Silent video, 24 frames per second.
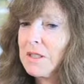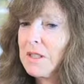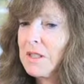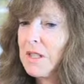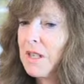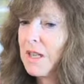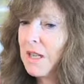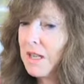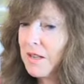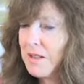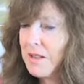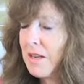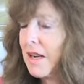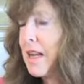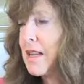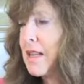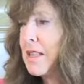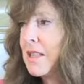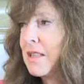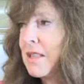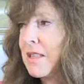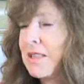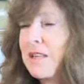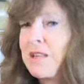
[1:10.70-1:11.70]
in the
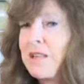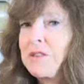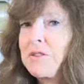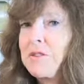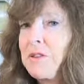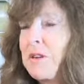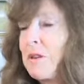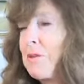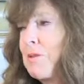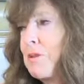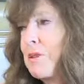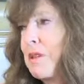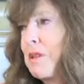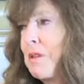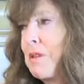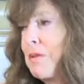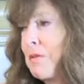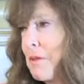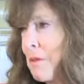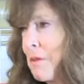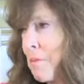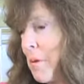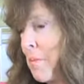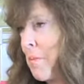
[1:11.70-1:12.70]
19th century, it was in the
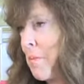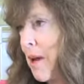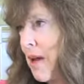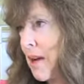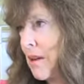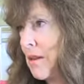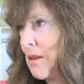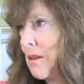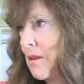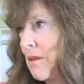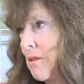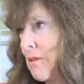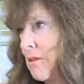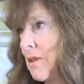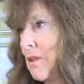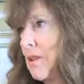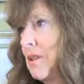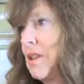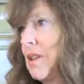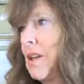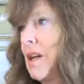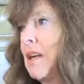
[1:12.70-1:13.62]
form of banknotes.